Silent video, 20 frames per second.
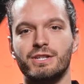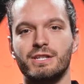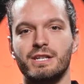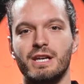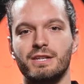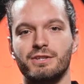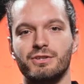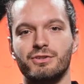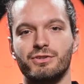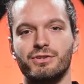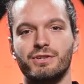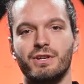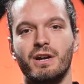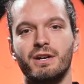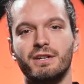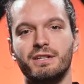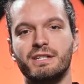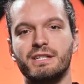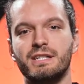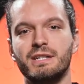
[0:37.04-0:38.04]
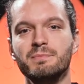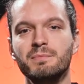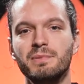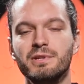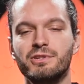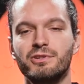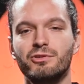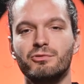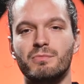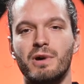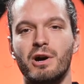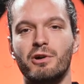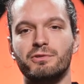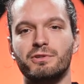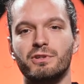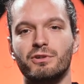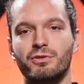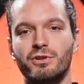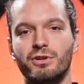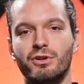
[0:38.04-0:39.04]
sensors are the simplest to
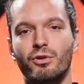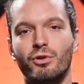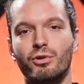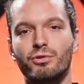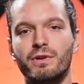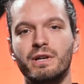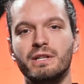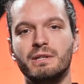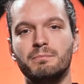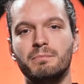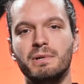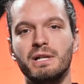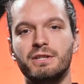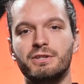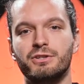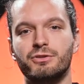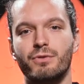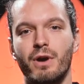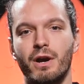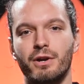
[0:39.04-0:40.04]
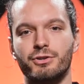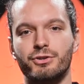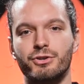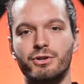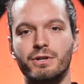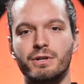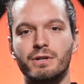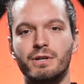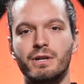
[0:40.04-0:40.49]
mount on an already built structure.